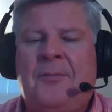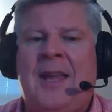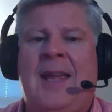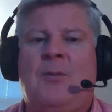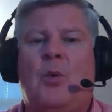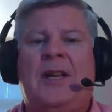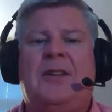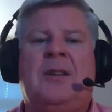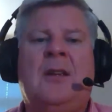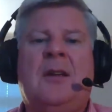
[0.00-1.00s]
And
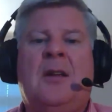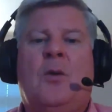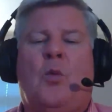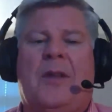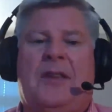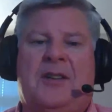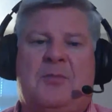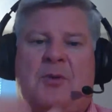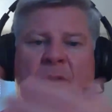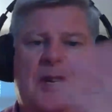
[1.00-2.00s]
when the
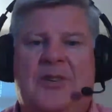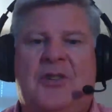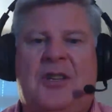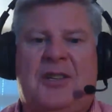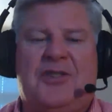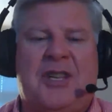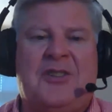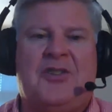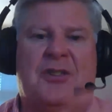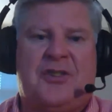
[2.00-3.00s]
expiration
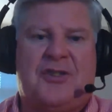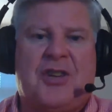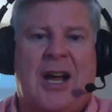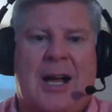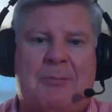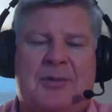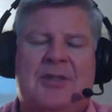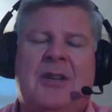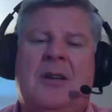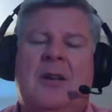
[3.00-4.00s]
extension
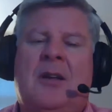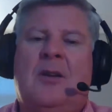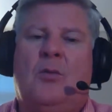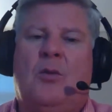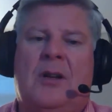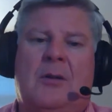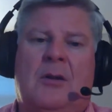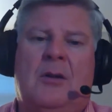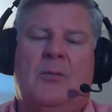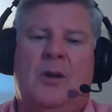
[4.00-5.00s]
stops,
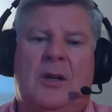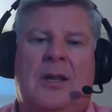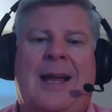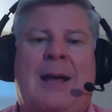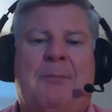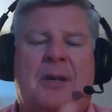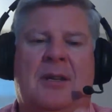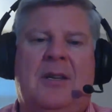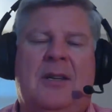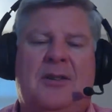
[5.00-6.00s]
what'll
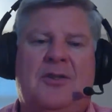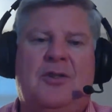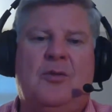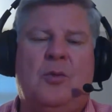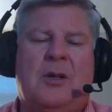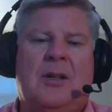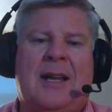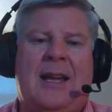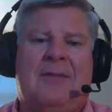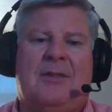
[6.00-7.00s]
happen is you will
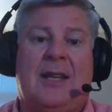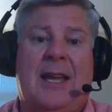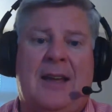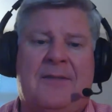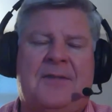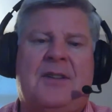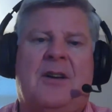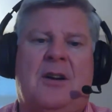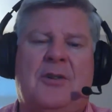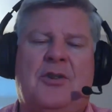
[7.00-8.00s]
have left
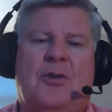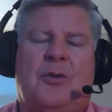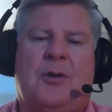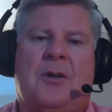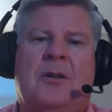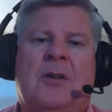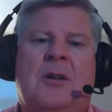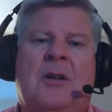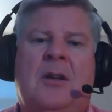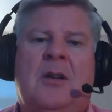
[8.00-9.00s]
on your
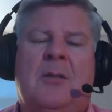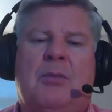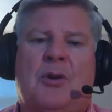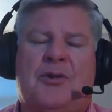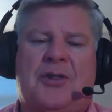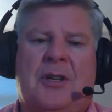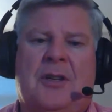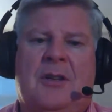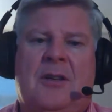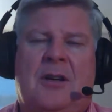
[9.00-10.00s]

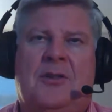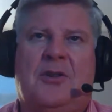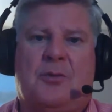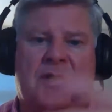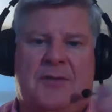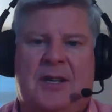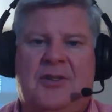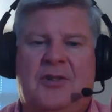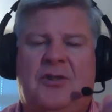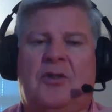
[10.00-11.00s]

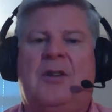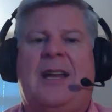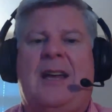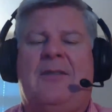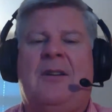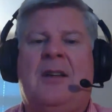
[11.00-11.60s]
reservation, you'll have